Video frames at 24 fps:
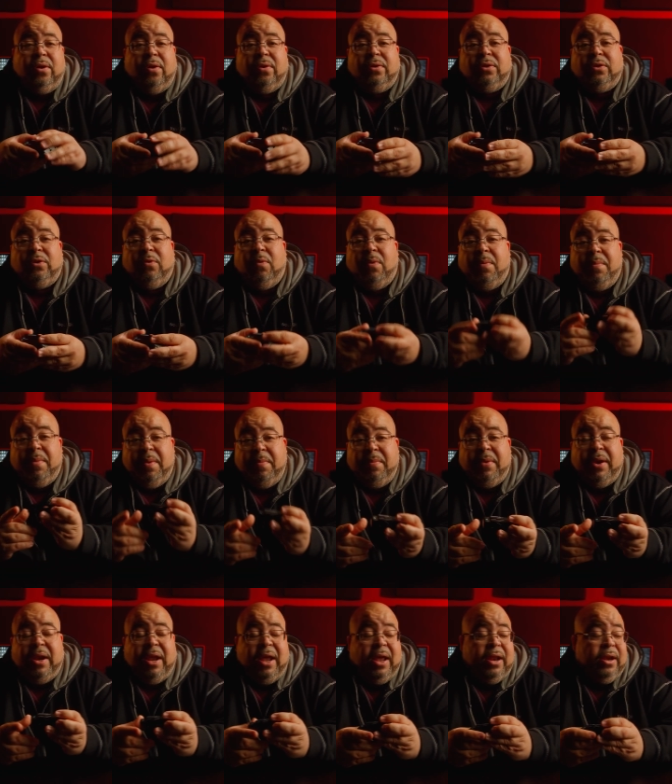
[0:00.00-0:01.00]
So
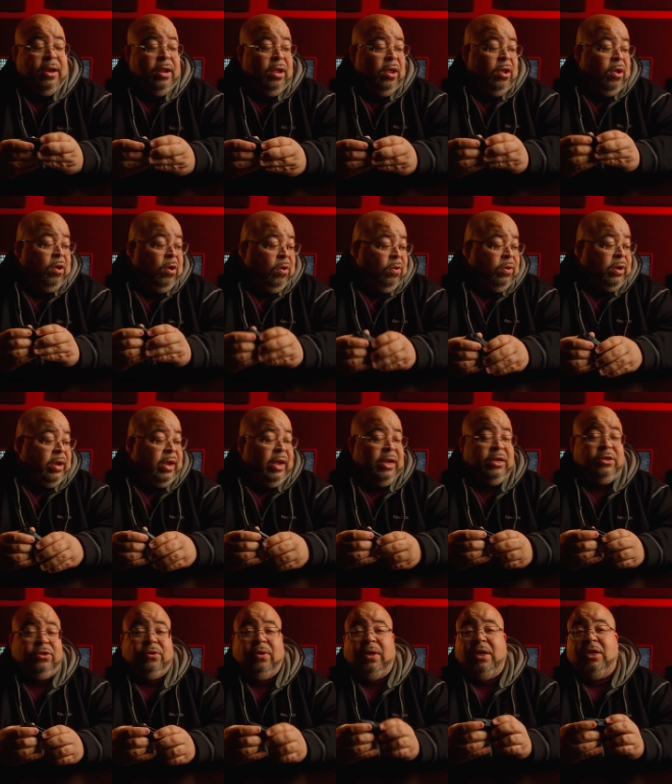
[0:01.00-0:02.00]
remember that. Okay,
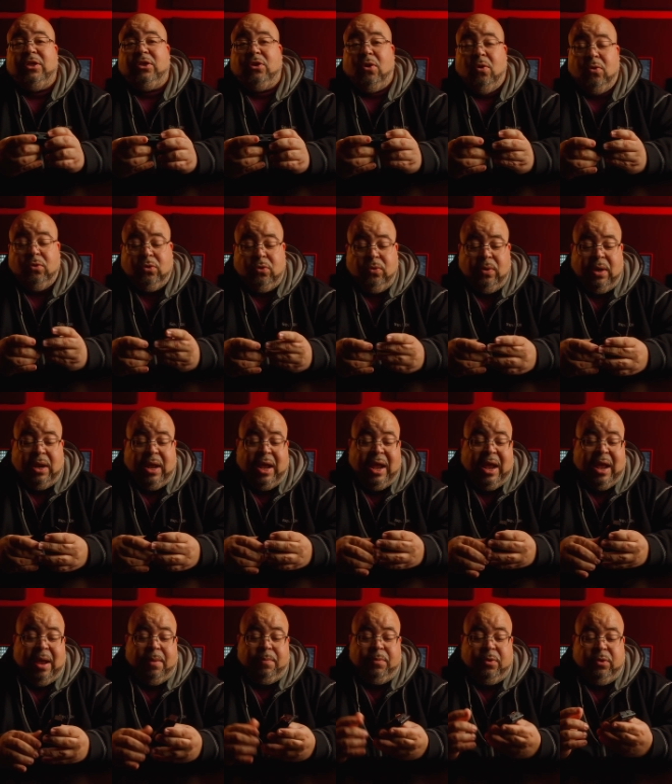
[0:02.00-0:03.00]
so let's go through the
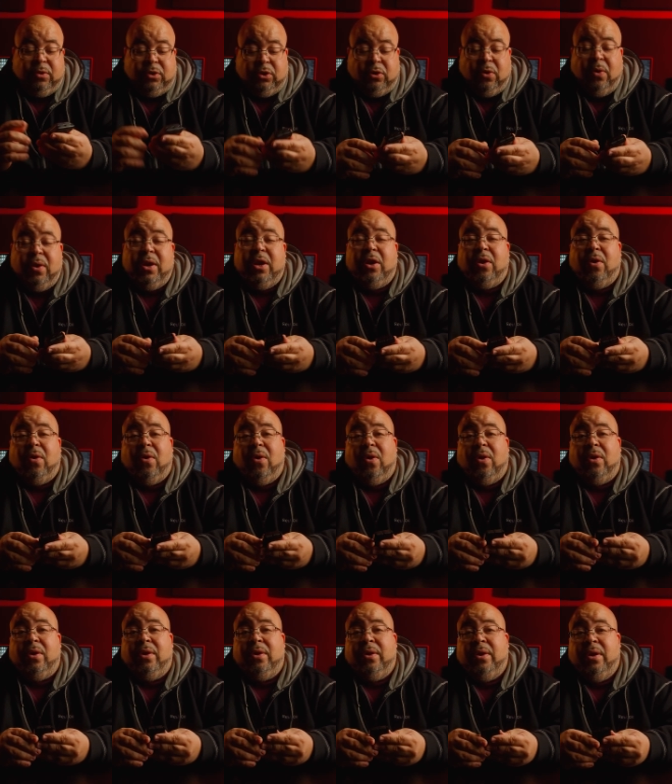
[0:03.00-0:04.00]
app. You turn it
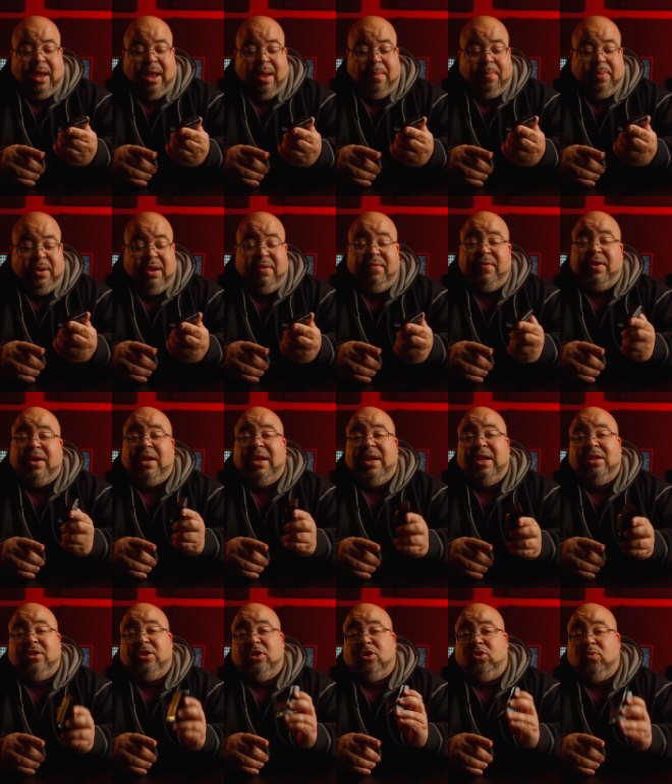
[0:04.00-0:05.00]
on. I believe it
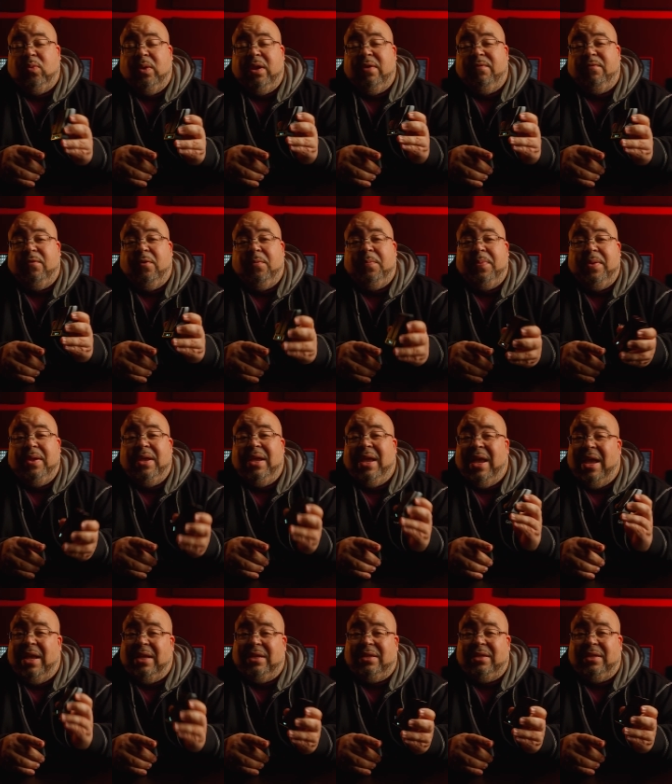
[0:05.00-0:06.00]
connects to 24p
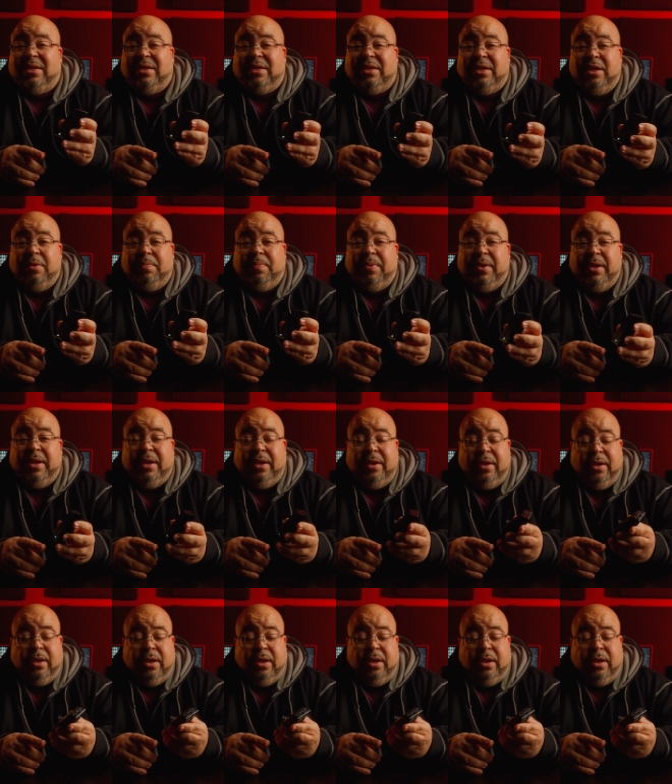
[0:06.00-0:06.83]
and 60p.